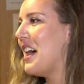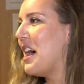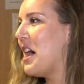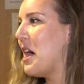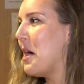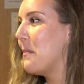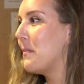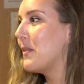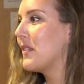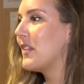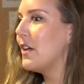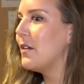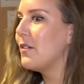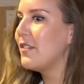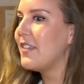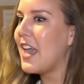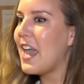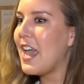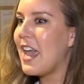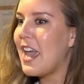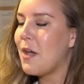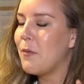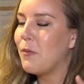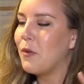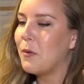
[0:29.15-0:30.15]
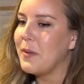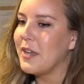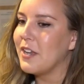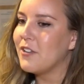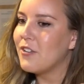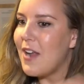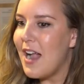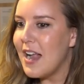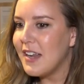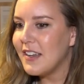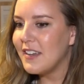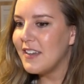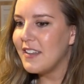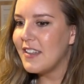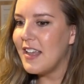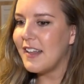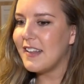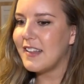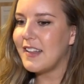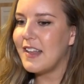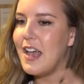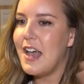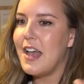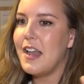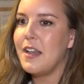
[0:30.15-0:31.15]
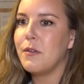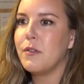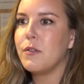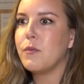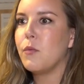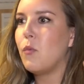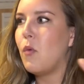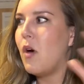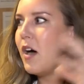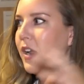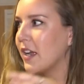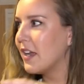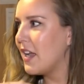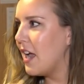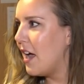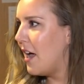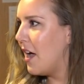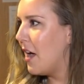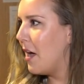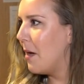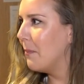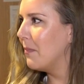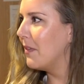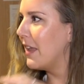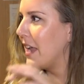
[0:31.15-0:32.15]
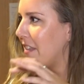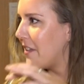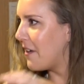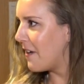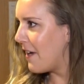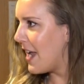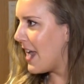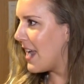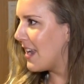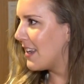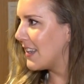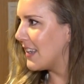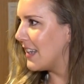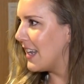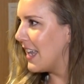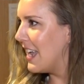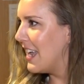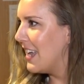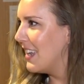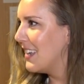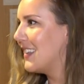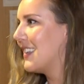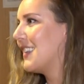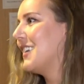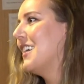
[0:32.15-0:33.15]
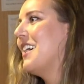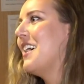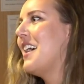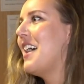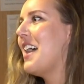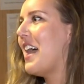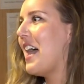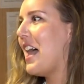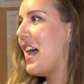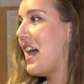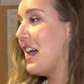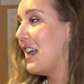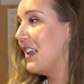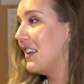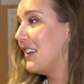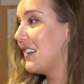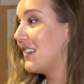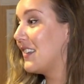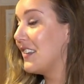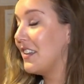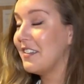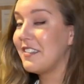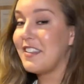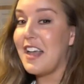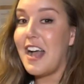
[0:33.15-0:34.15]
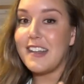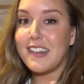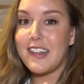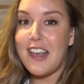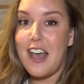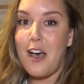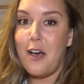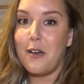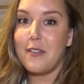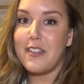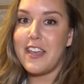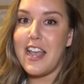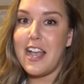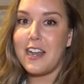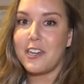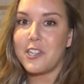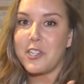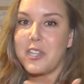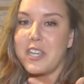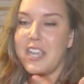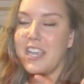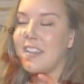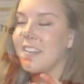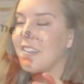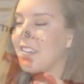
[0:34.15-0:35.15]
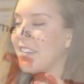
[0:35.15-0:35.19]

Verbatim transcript: Um, so they will be attracted to that scent, want to come, lay their eggs in it, and that's how they actually